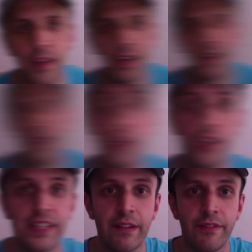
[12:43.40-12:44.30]
So I shall
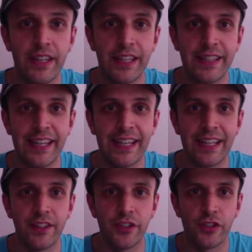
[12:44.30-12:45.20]
leave the link
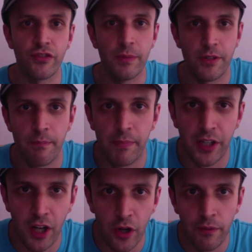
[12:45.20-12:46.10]
in the description
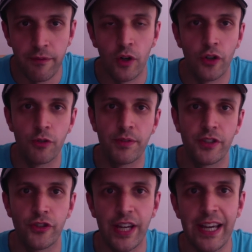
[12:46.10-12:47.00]
below for
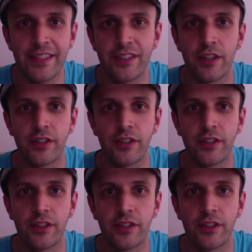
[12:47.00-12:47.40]
Ubersuggest.